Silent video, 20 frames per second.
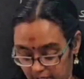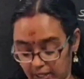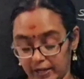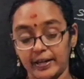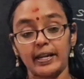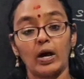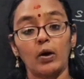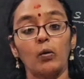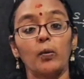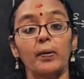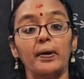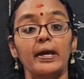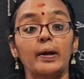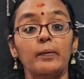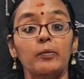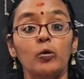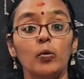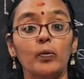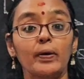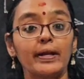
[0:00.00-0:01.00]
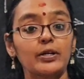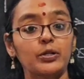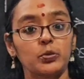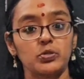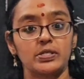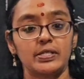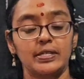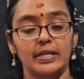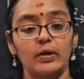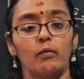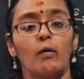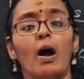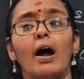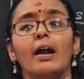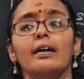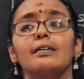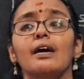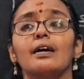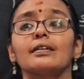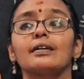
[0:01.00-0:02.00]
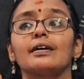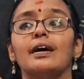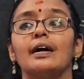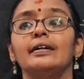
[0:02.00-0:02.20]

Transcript: Now we are moving to see what are the